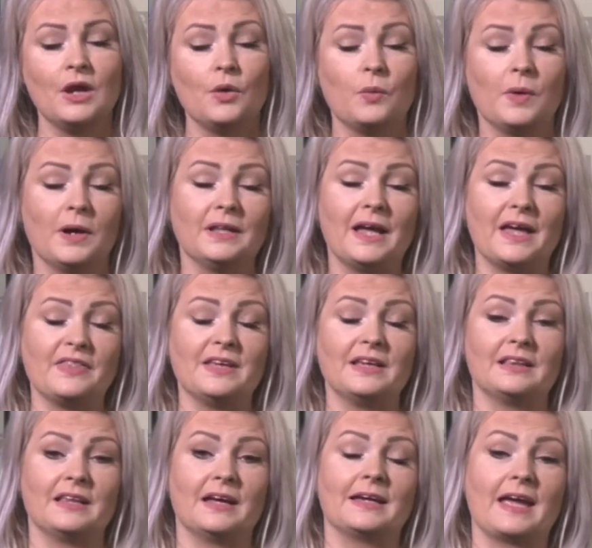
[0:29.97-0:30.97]
Well, I
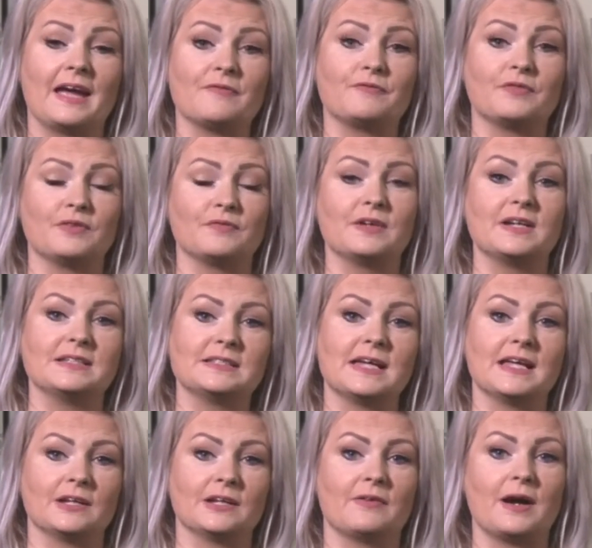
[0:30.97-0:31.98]
think like every
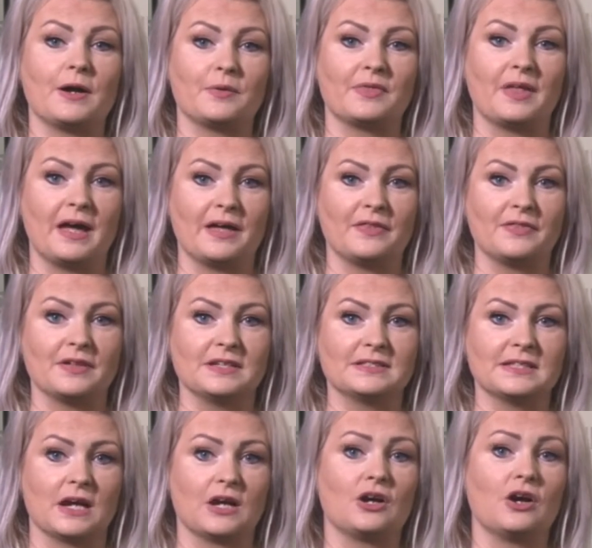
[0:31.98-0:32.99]
retailer out there,
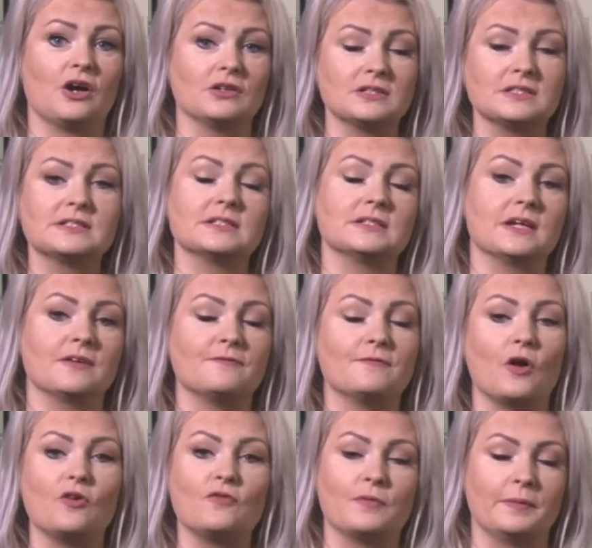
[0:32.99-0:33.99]
there's a constant
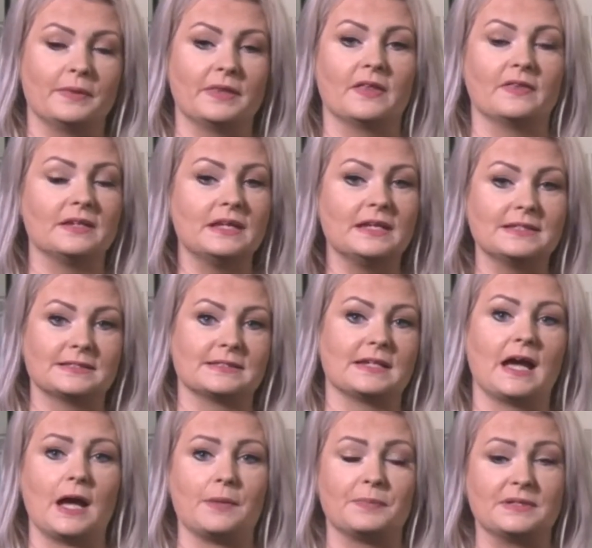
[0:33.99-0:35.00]
evolvement that needs to
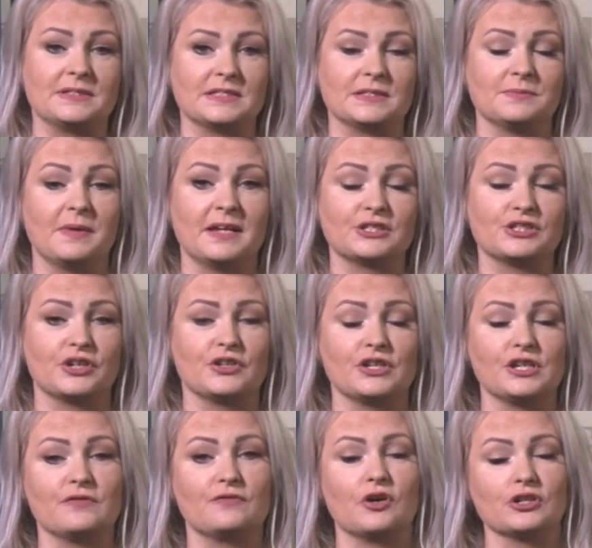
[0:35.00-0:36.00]
happen to make sure
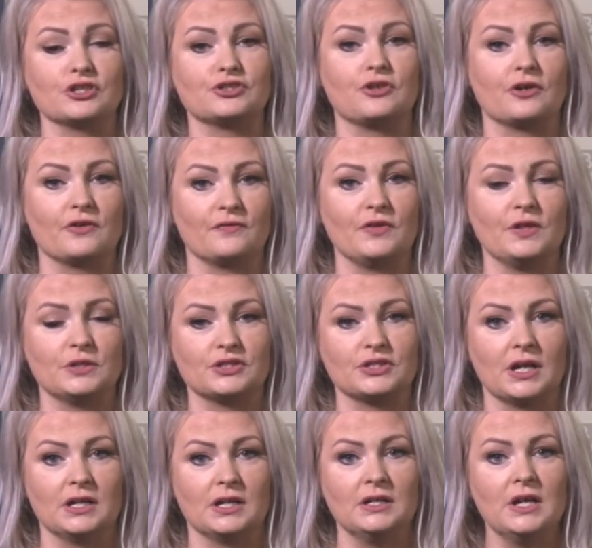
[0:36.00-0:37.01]
that you've got a strong
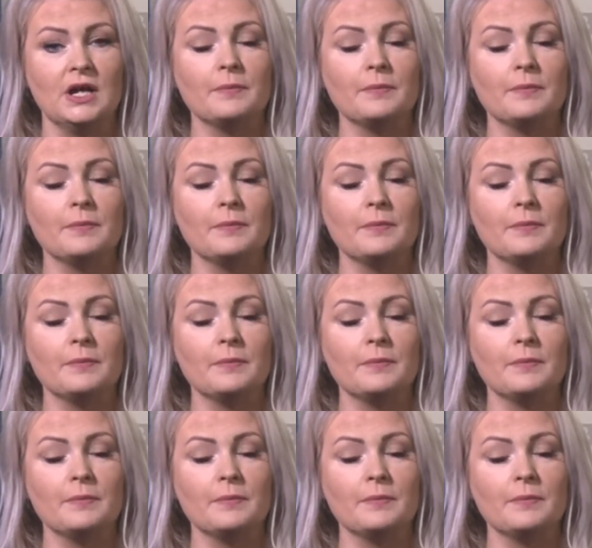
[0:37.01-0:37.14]
future.